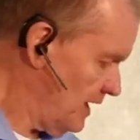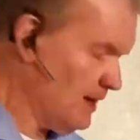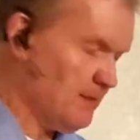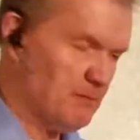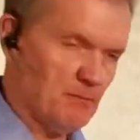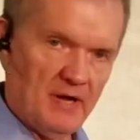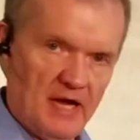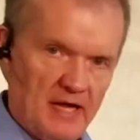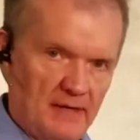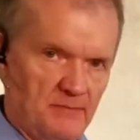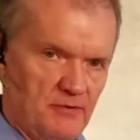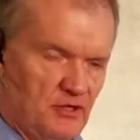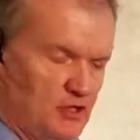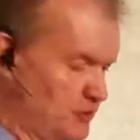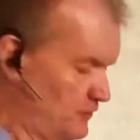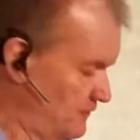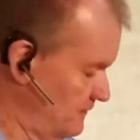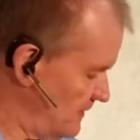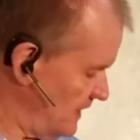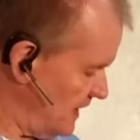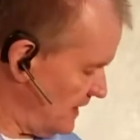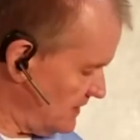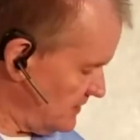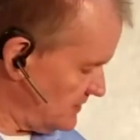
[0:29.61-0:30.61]
Maybe
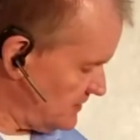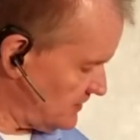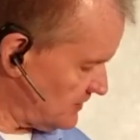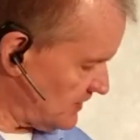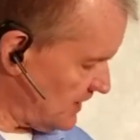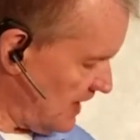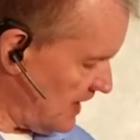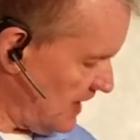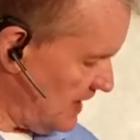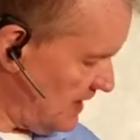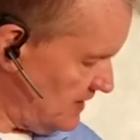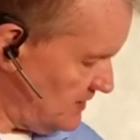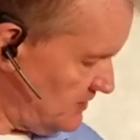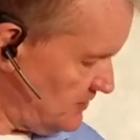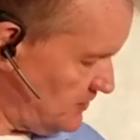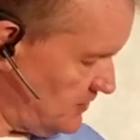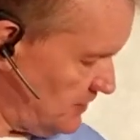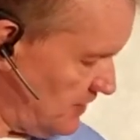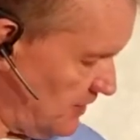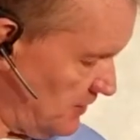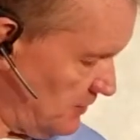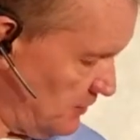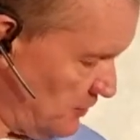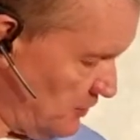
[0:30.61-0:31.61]
you've got a
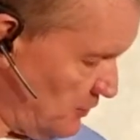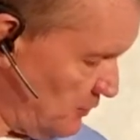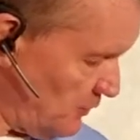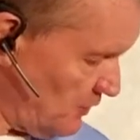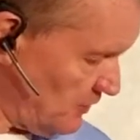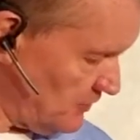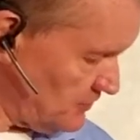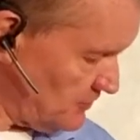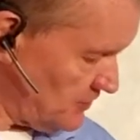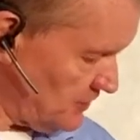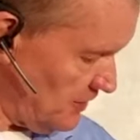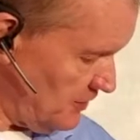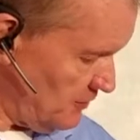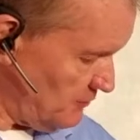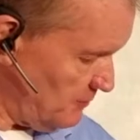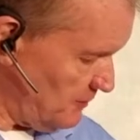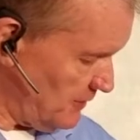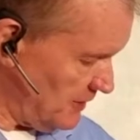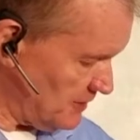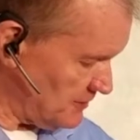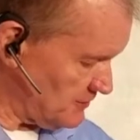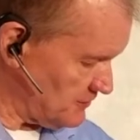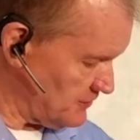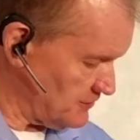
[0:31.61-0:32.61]
slideshow. You want to show
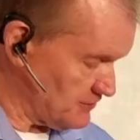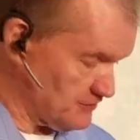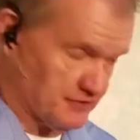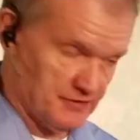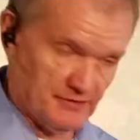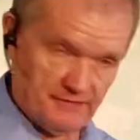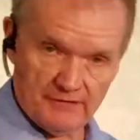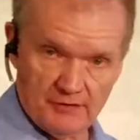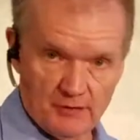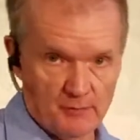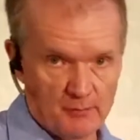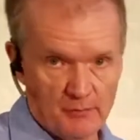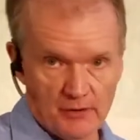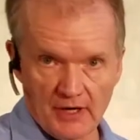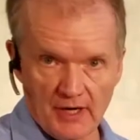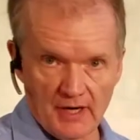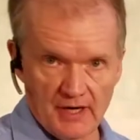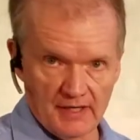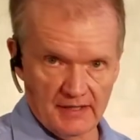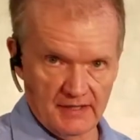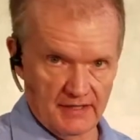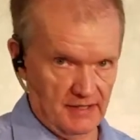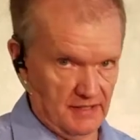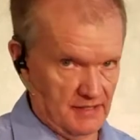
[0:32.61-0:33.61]
pictures of your
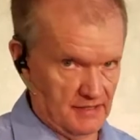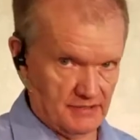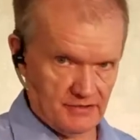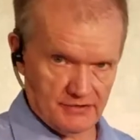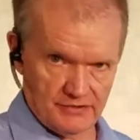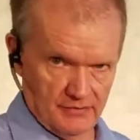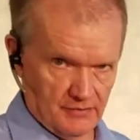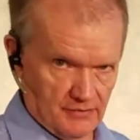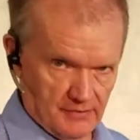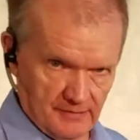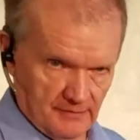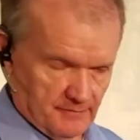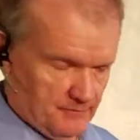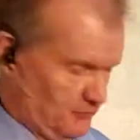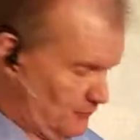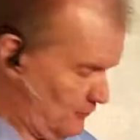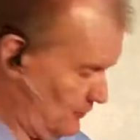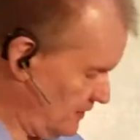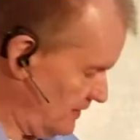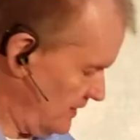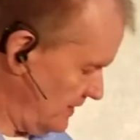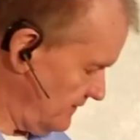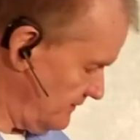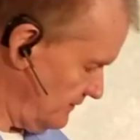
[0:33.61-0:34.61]
products or
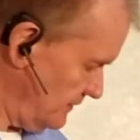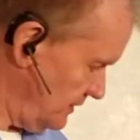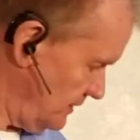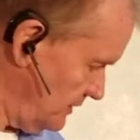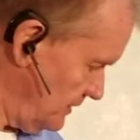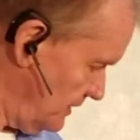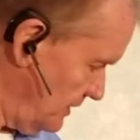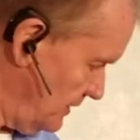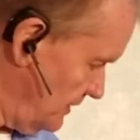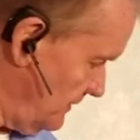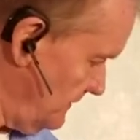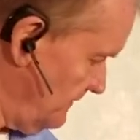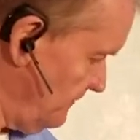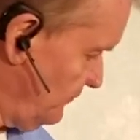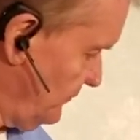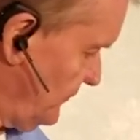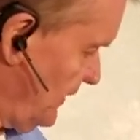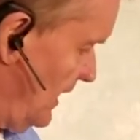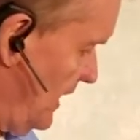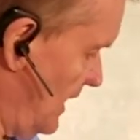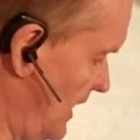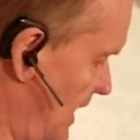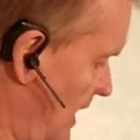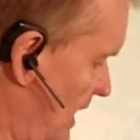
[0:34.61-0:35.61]
whatever you do.
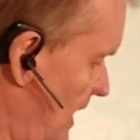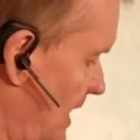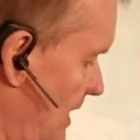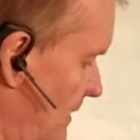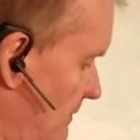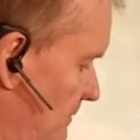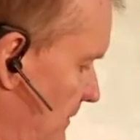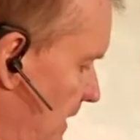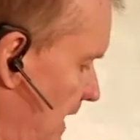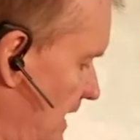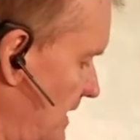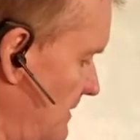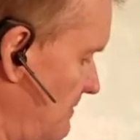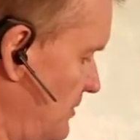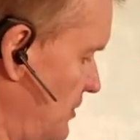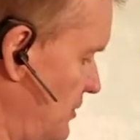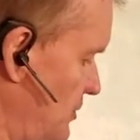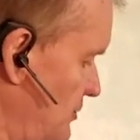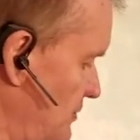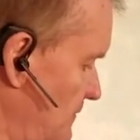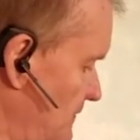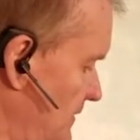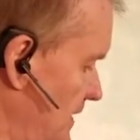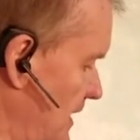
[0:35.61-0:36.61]
Maybe
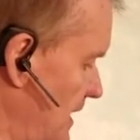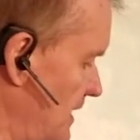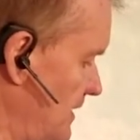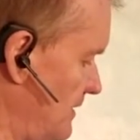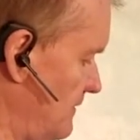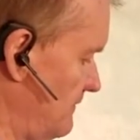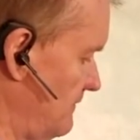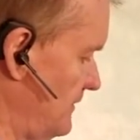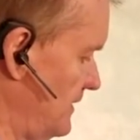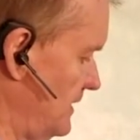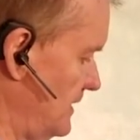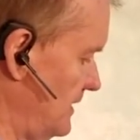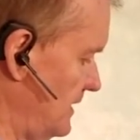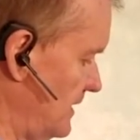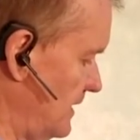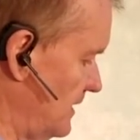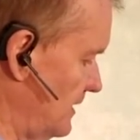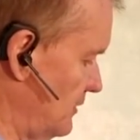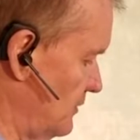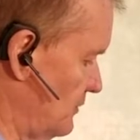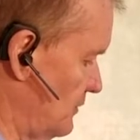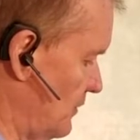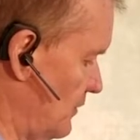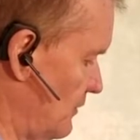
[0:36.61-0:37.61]
you've got a
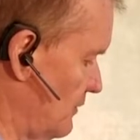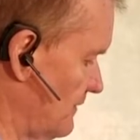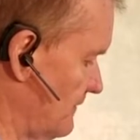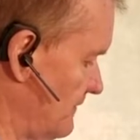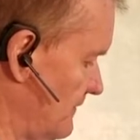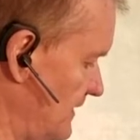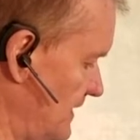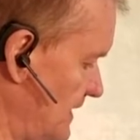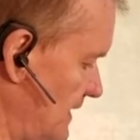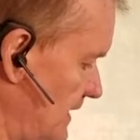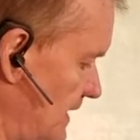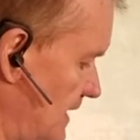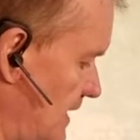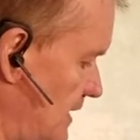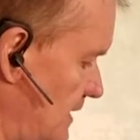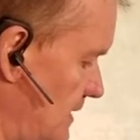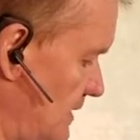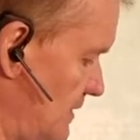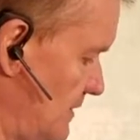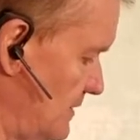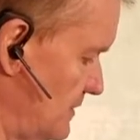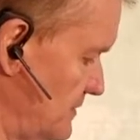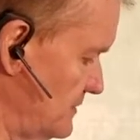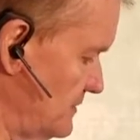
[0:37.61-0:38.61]
video or
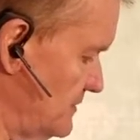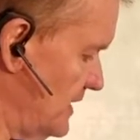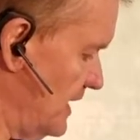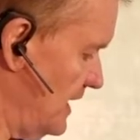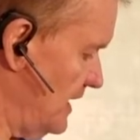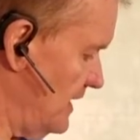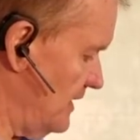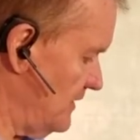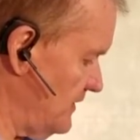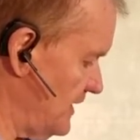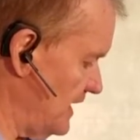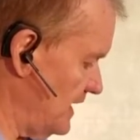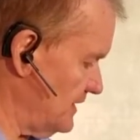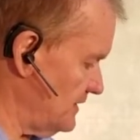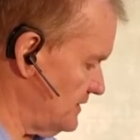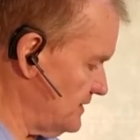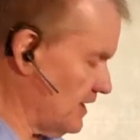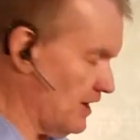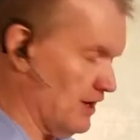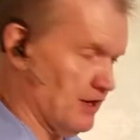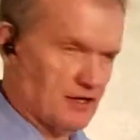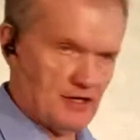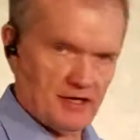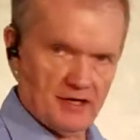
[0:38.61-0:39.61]
videos that
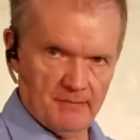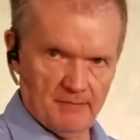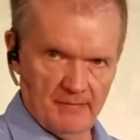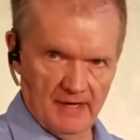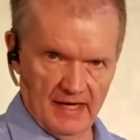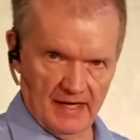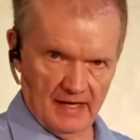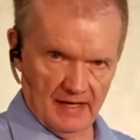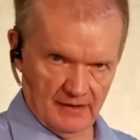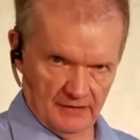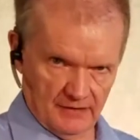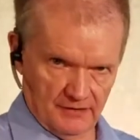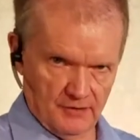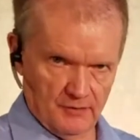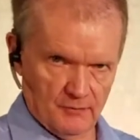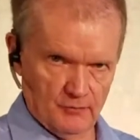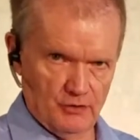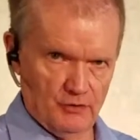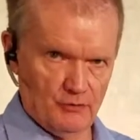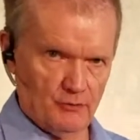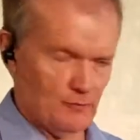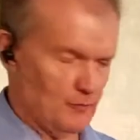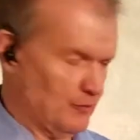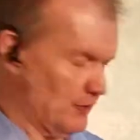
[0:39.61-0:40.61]
talk about
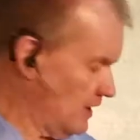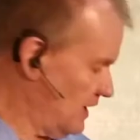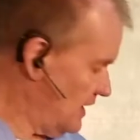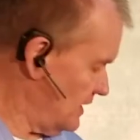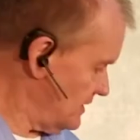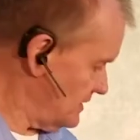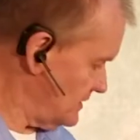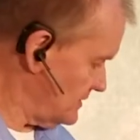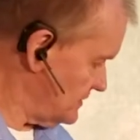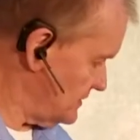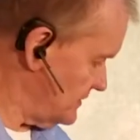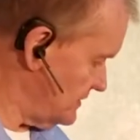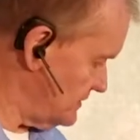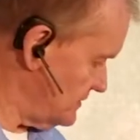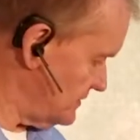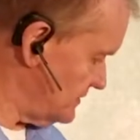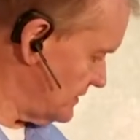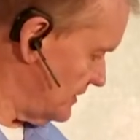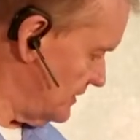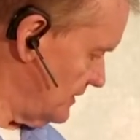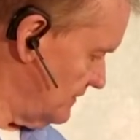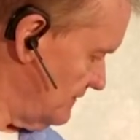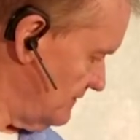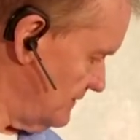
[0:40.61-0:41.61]
your products and
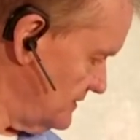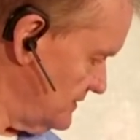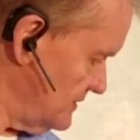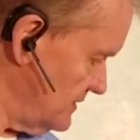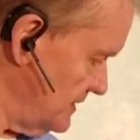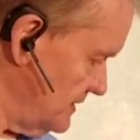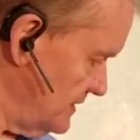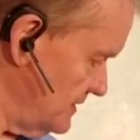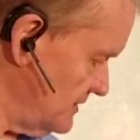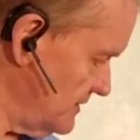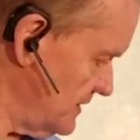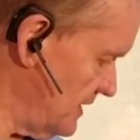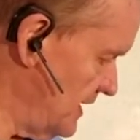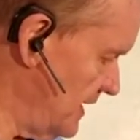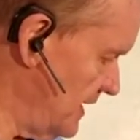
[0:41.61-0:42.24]
services.